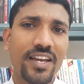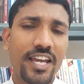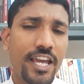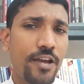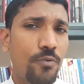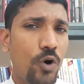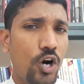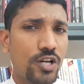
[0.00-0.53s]

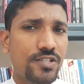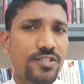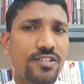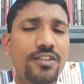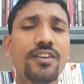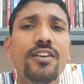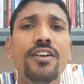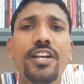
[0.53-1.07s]
he was
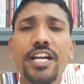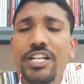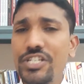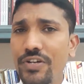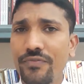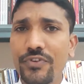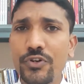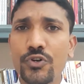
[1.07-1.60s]

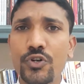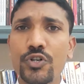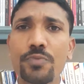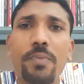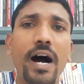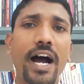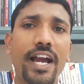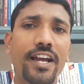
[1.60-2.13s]
interviewed
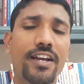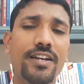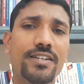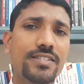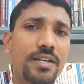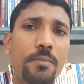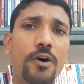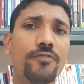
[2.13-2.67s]
by
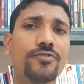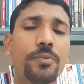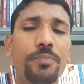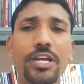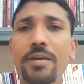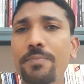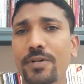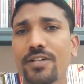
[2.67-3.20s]
some of the
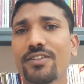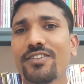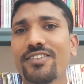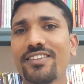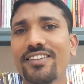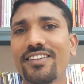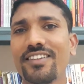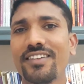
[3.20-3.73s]
people,
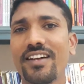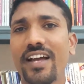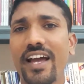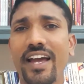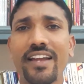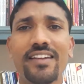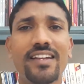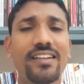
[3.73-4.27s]

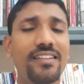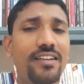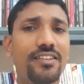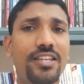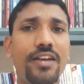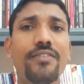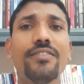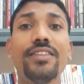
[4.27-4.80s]
and
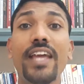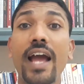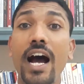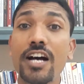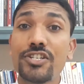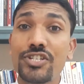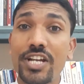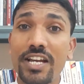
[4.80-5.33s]
they
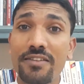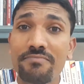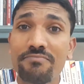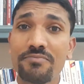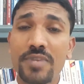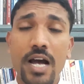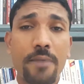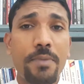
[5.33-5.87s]
asked him
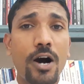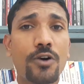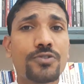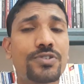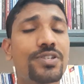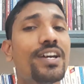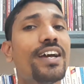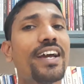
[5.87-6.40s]
about
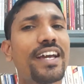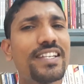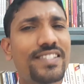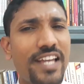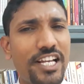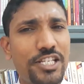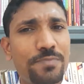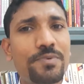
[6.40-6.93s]
his
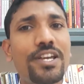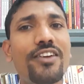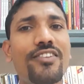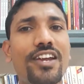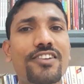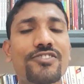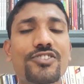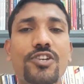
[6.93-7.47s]

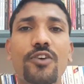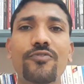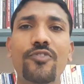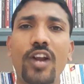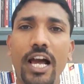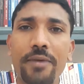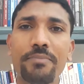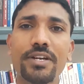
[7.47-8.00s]
experience of
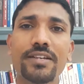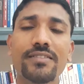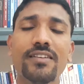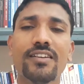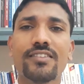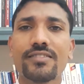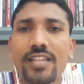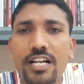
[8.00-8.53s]
climbing
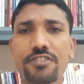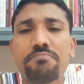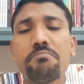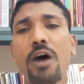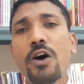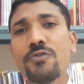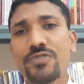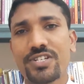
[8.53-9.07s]
that
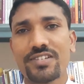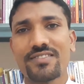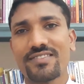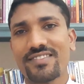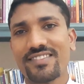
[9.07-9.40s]
mountain.